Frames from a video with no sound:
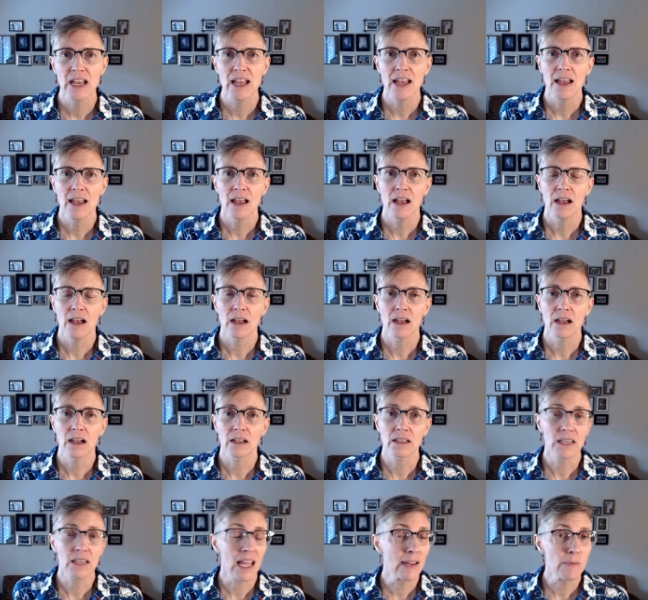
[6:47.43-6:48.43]
uh,
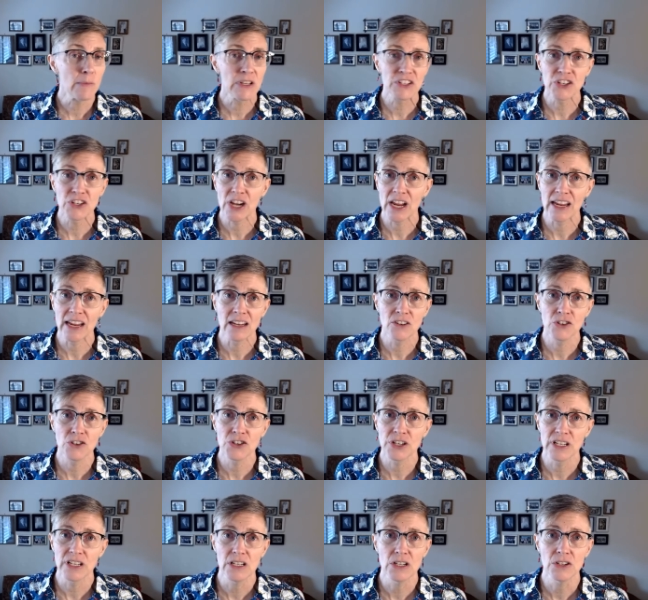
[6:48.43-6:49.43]
climate change
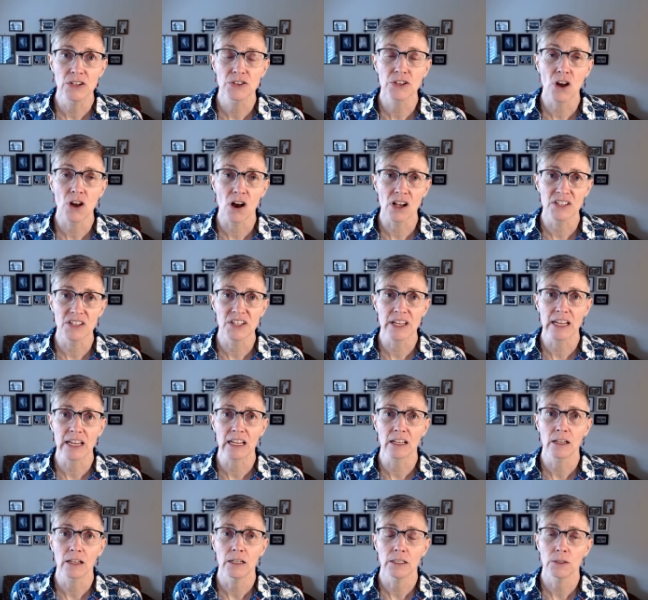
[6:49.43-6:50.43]
is causing
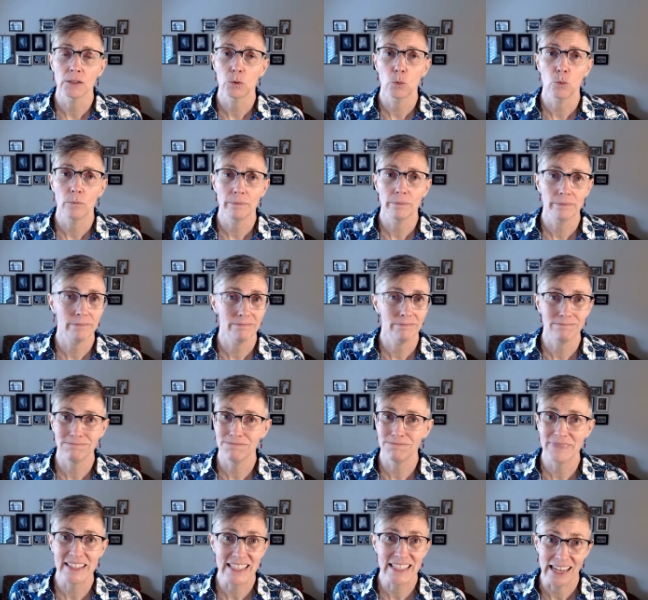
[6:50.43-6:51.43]

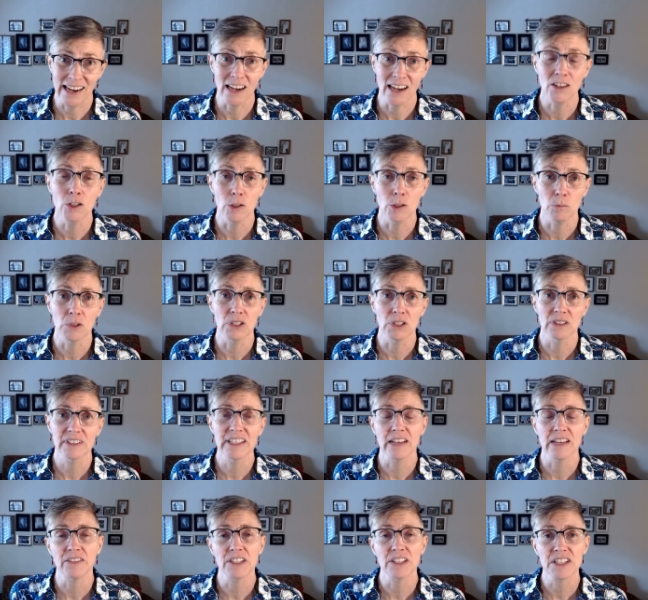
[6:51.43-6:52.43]
terrible
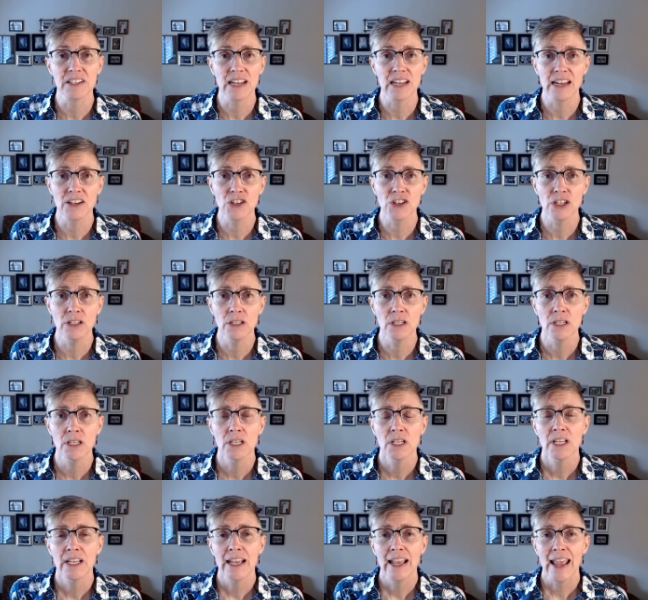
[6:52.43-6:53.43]
devastation,
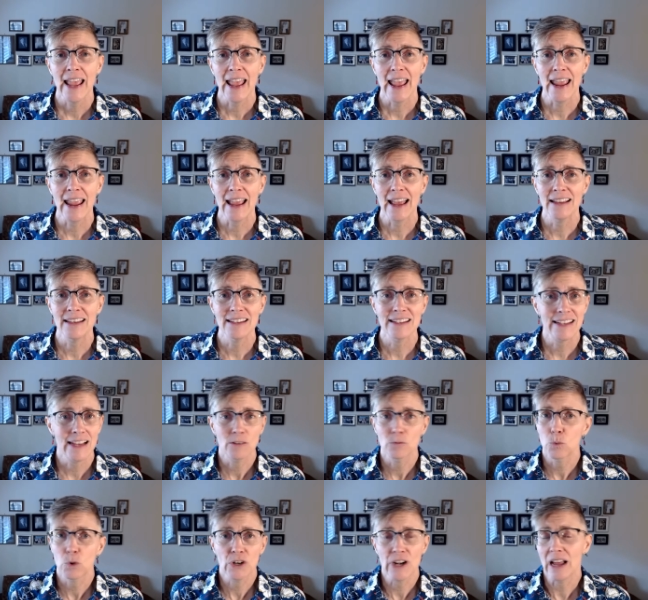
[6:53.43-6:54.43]
and yet
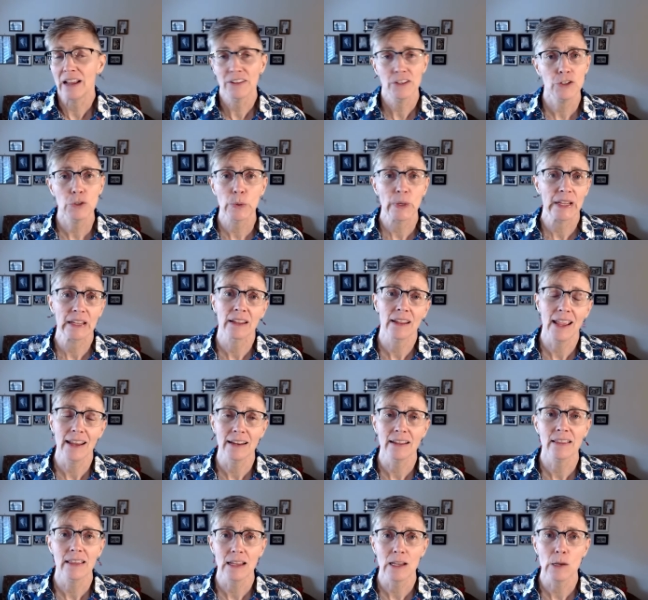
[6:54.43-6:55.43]
we're not doing
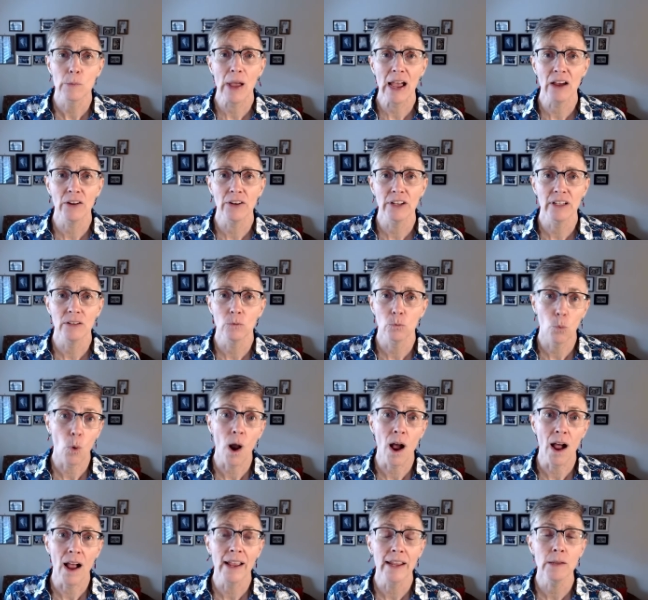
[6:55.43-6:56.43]
anything about it.
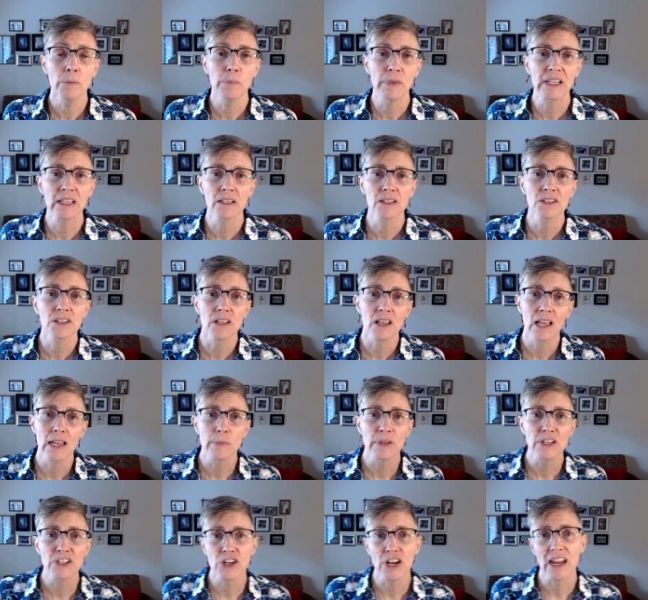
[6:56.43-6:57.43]
Why? Because climate
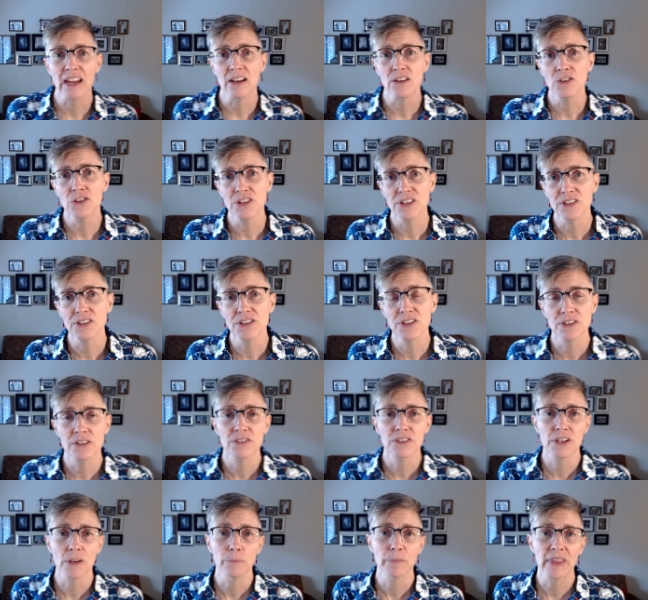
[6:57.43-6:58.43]
change is
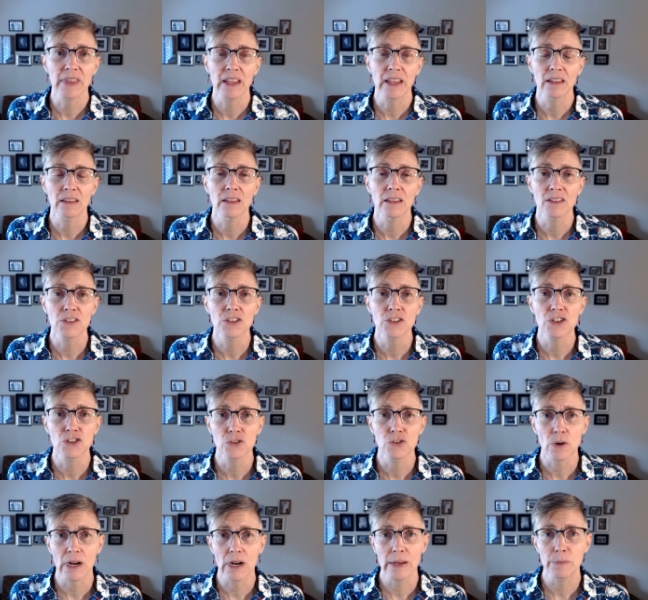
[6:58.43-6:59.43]
something that's
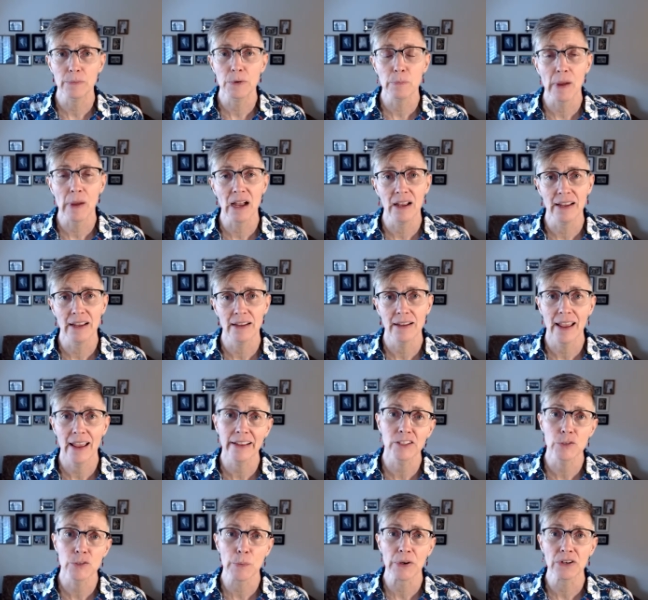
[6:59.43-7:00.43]
described by
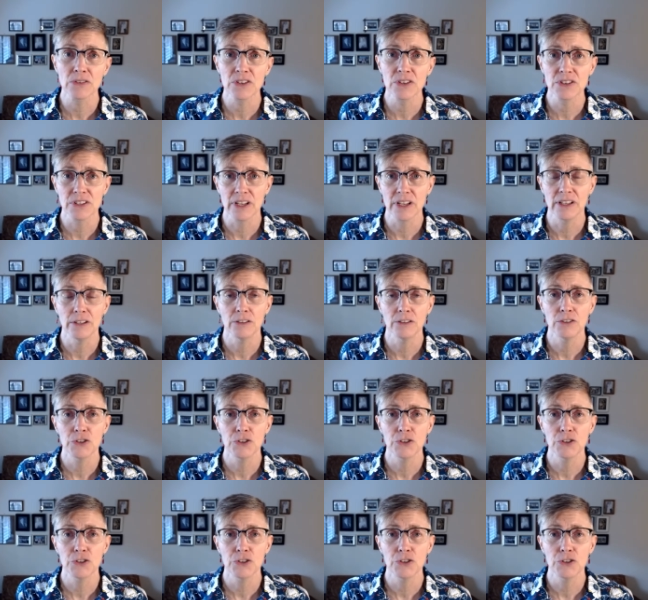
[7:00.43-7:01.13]
experts, and